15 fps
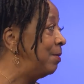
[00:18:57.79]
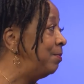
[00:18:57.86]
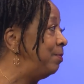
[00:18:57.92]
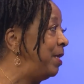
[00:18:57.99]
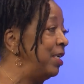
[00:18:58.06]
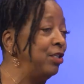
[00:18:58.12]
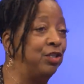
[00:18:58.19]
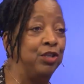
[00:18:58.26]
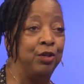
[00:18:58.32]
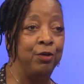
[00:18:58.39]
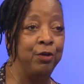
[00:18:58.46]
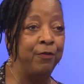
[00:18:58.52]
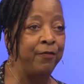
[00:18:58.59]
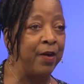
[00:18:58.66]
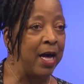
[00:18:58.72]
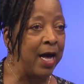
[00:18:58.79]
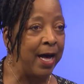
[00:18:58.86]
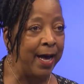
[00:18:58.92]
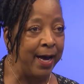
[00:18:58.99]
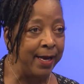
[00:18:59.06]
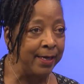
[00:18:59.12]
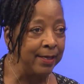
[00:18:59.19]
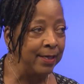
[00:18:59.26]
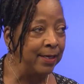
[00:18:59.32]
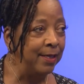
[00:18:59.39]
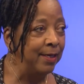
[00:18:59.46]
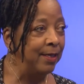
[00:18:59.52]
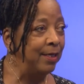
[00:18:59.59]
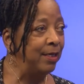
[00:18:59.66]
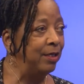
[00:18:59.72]
being certified,
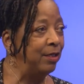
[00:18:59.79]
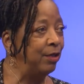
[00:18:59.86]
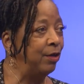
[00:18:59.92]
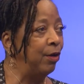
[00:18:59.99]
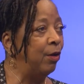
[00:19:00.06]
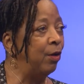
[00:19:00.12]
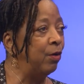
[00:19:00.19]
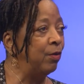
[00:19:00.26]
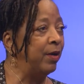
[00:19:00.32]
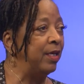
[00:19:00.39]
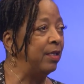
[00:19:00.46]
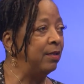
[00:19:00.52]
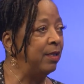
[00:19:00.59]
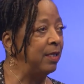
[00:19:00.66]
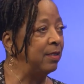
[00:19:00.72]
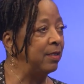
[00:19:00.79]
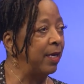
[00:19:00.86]
you know, and things